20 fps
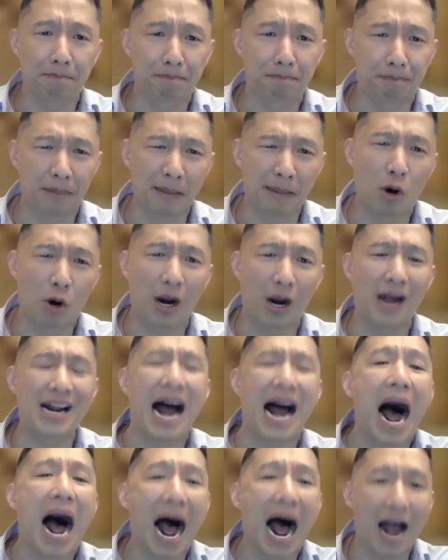bit more on a
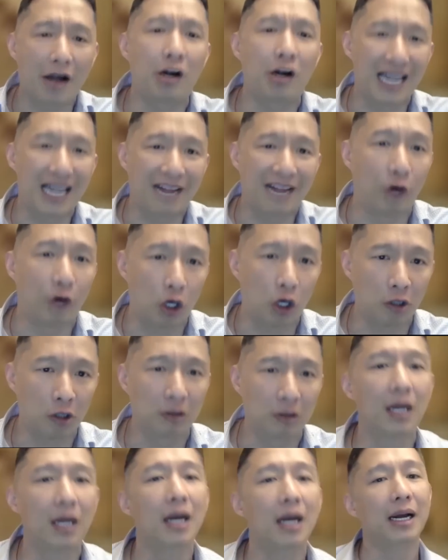higher level
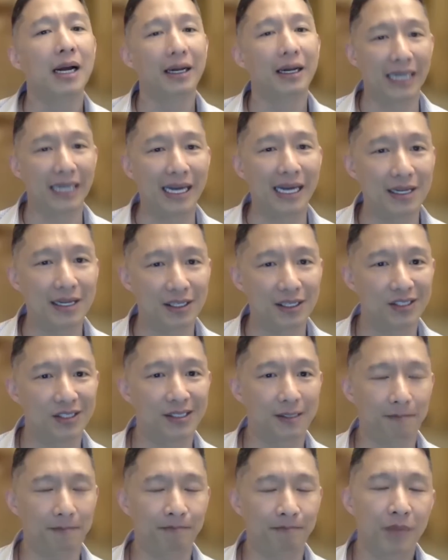
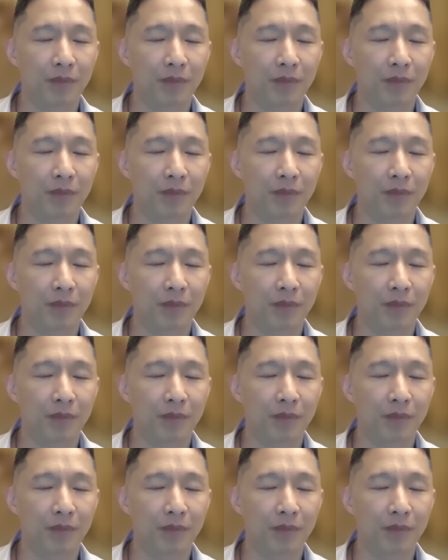is